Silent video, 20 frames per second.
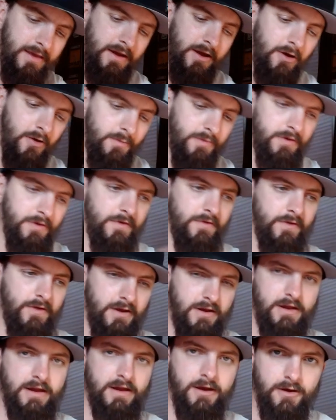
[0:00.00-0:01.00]
hope this
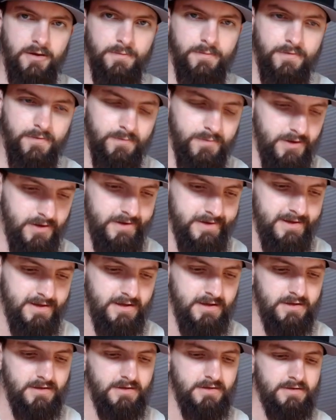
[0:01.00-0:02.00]
kind of helps, but
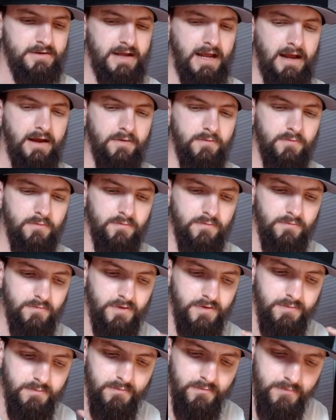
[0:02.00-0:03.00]

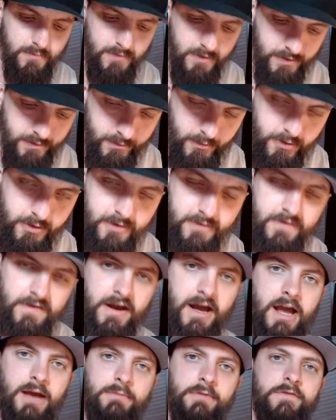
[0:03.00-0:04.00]
with more
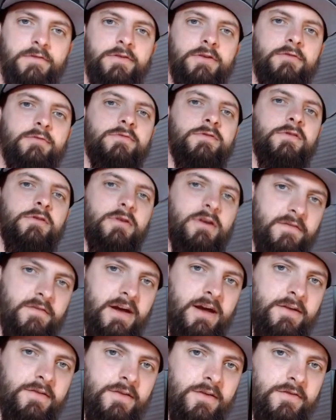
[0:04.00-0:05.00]
time, if you do have
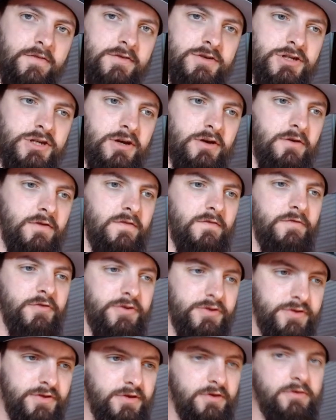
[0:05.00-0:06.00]
access to shows, if
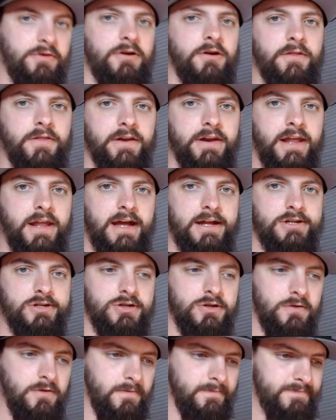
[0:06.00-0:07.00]
you do go to the
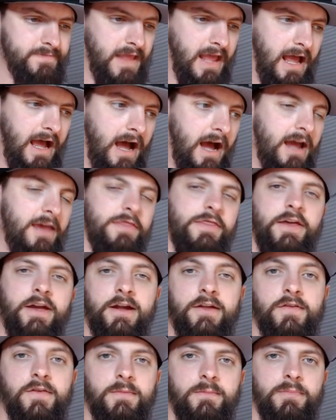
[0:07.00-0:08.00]
National, I think
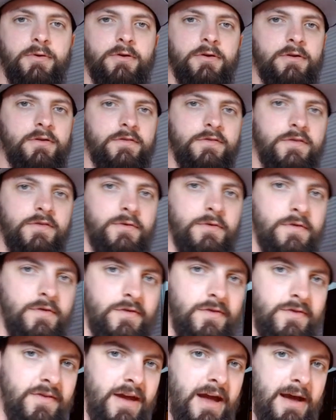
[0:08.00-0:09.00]
it's important to
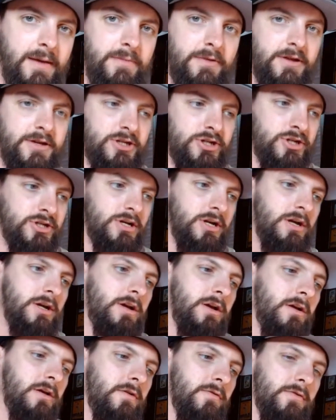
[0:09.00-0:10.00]
establish
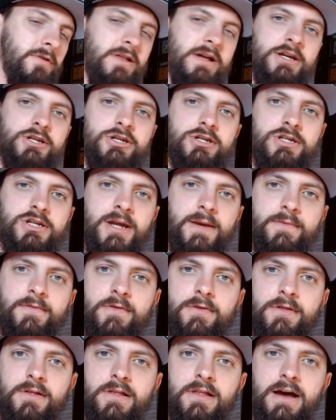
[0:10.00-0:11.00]
relationships
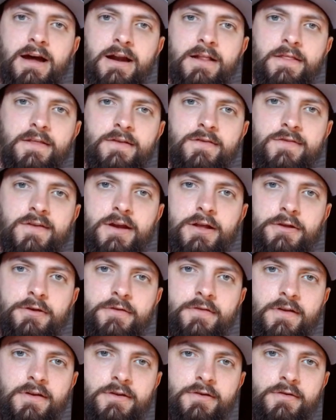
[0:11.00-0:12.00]
with a lot of these
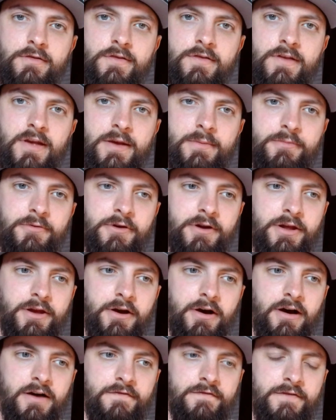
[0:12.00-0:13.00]
dealers that you see pretty
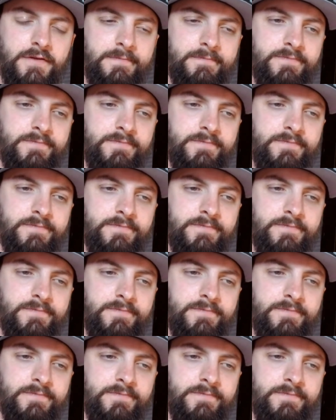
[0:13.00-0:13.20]
often.